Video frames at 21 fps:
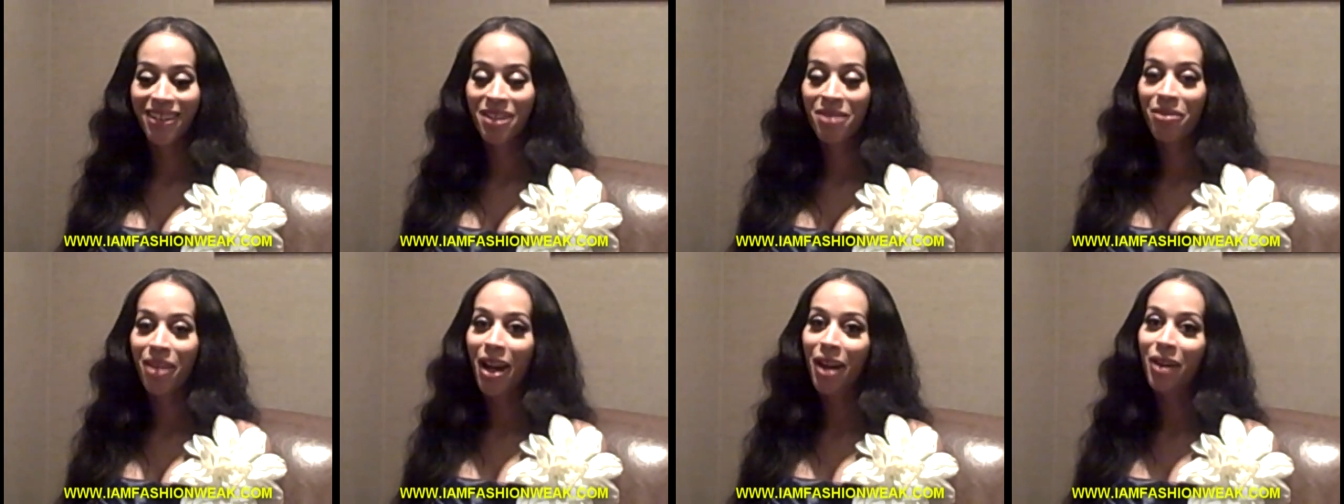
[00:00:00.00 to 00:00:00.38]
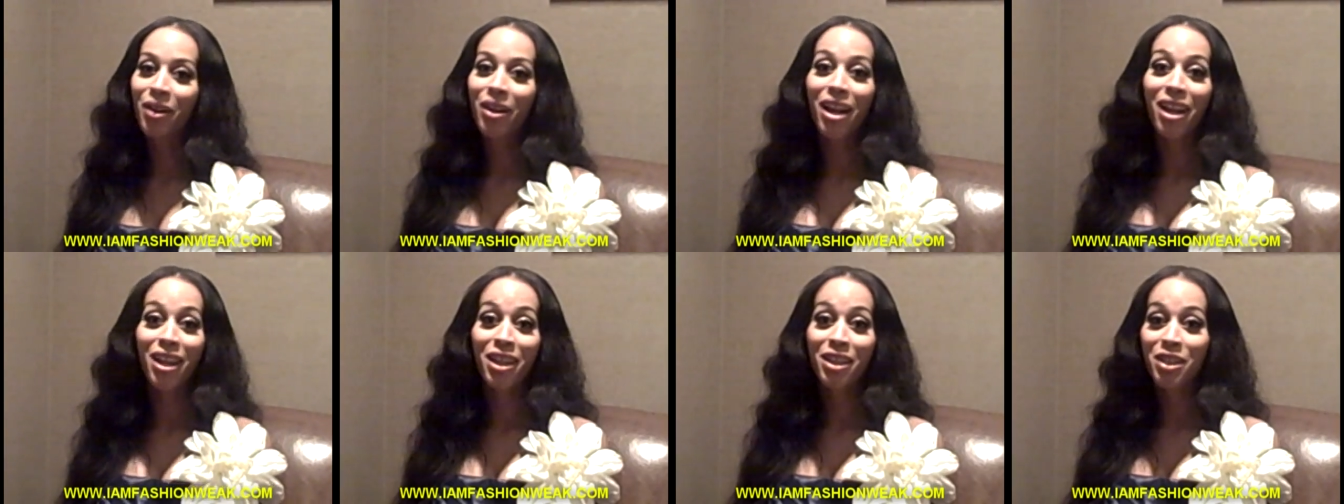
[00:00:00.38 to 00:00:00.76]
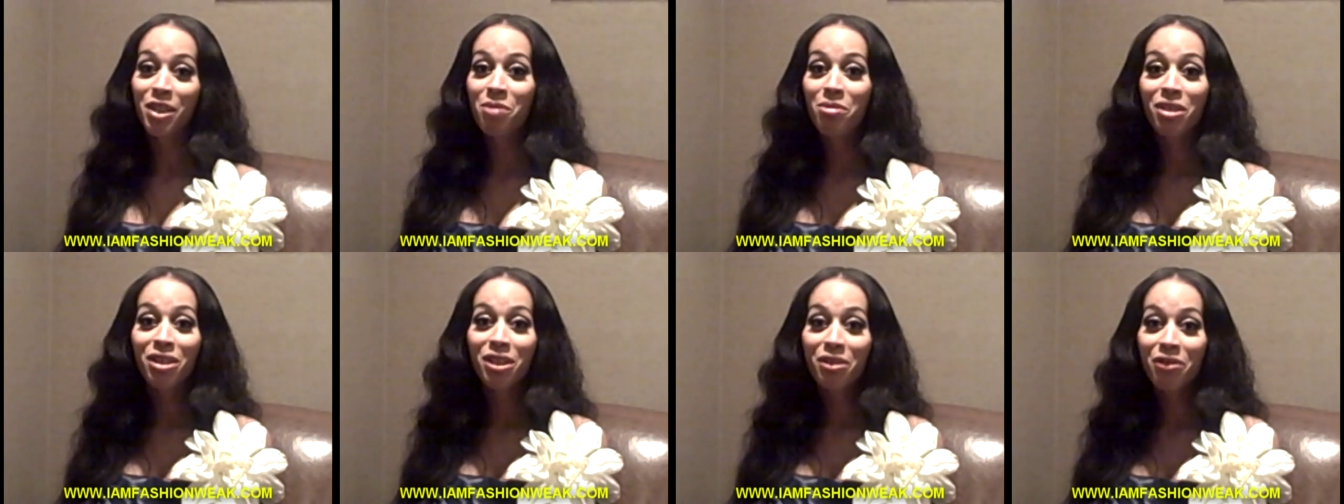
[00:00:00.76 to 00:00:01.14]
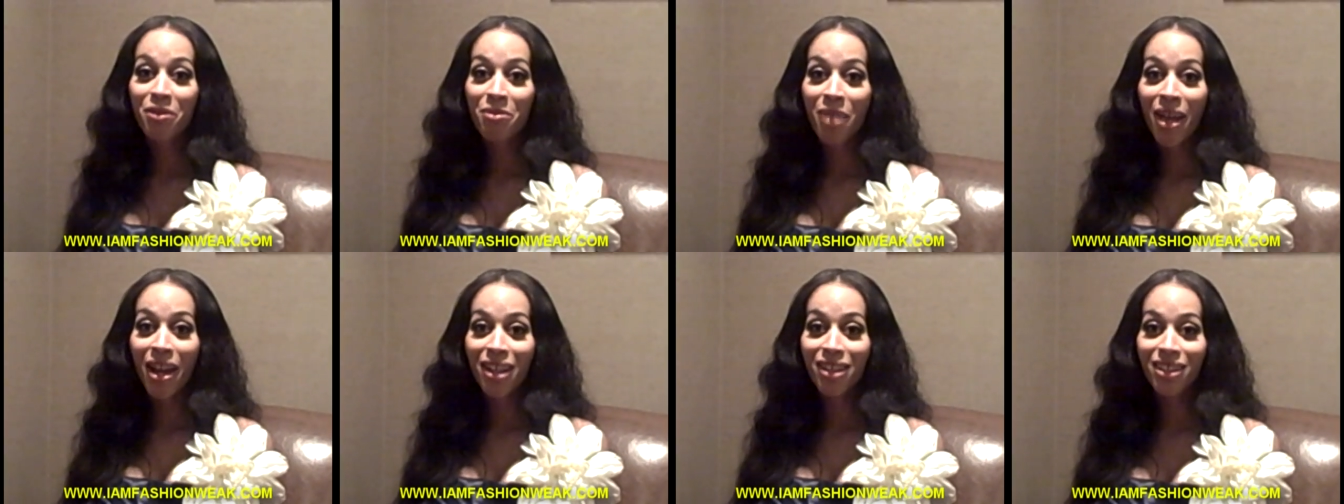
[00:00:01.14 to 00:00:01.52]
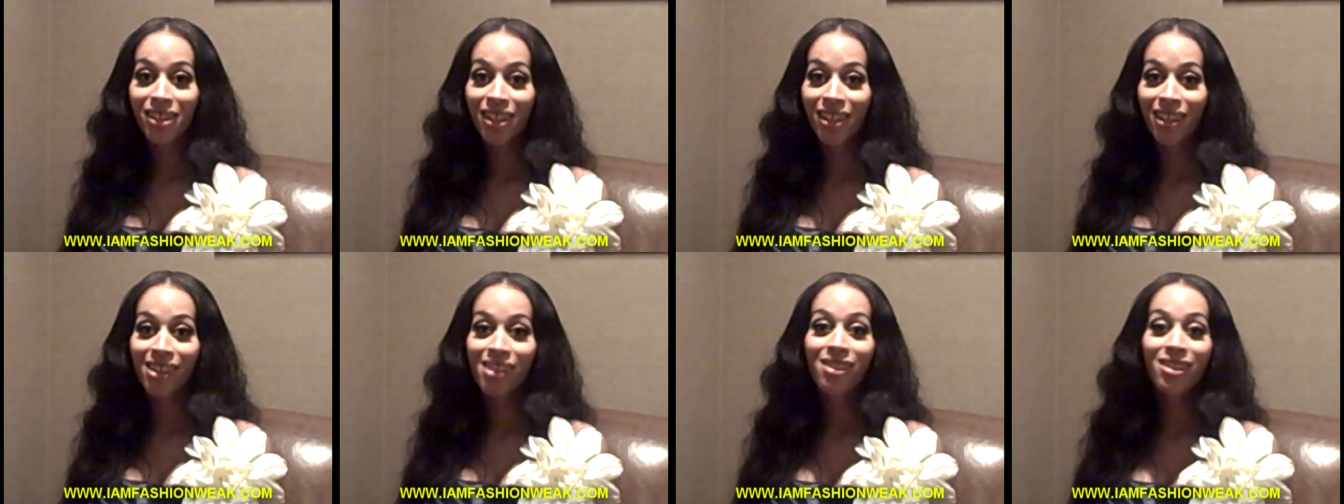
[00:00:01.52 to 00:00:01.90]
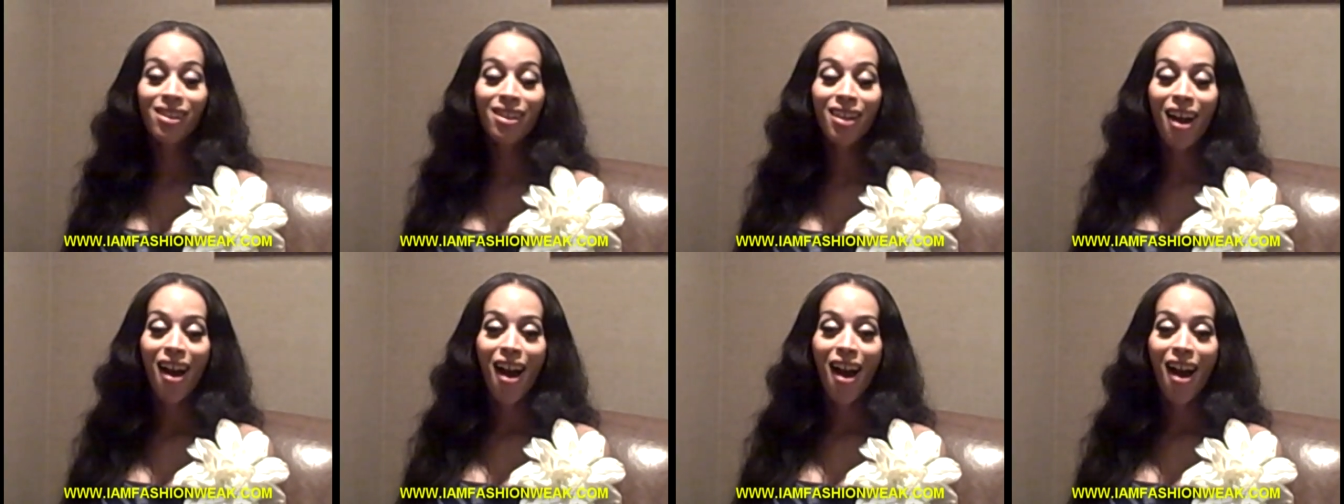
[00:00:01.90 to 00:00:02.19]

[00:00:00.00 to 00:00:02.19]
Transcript: you're like, okay, that's too much information.